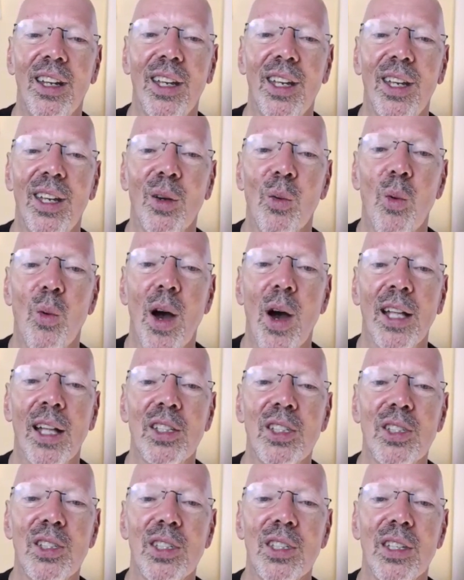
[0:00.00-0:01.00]
It
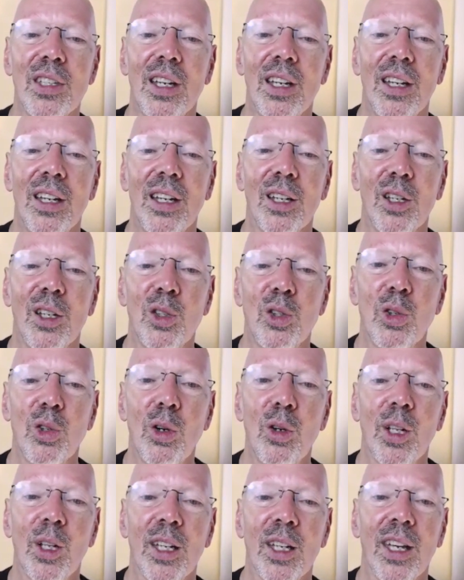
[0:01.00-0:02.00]
wants
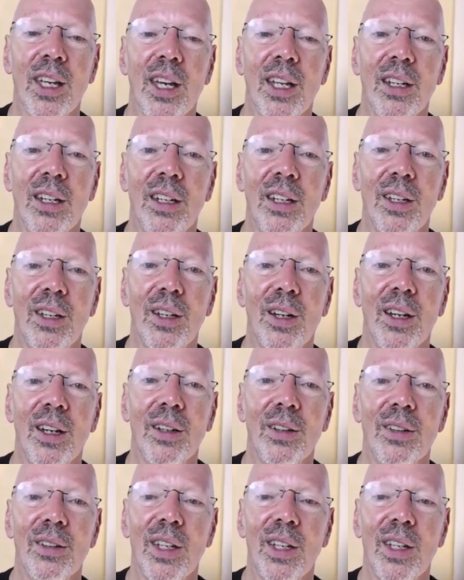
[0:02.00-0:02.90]
control again, you know?